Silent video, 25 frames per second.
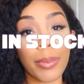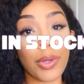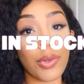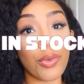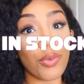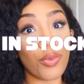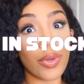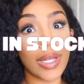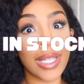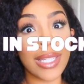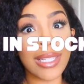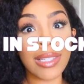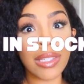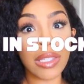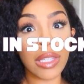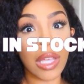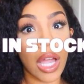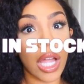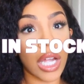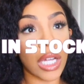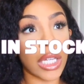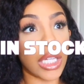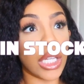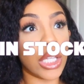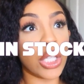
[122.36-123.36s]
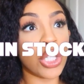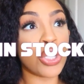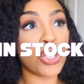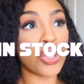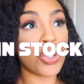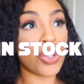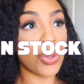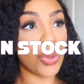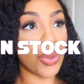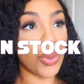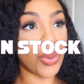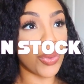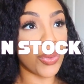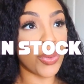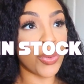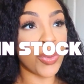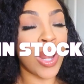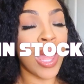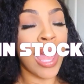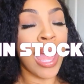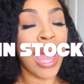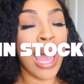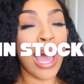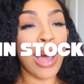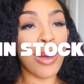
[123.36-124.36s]
be restocking
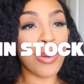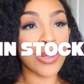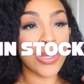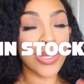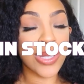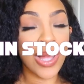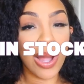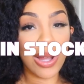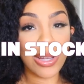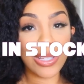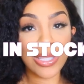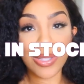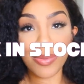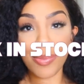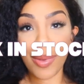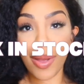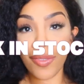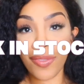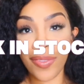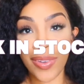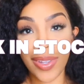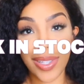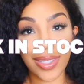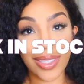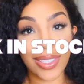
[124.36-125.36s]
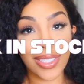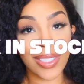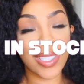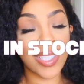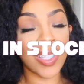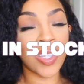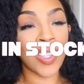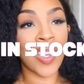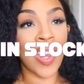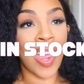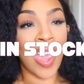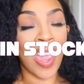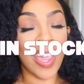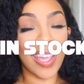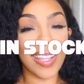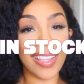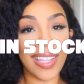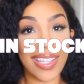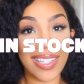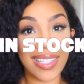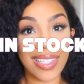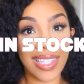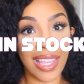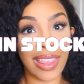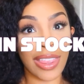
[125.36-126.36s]
soon. I was talking to my vendor today and
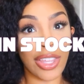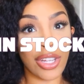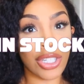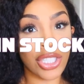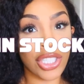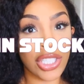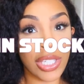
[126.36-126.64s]
they said they're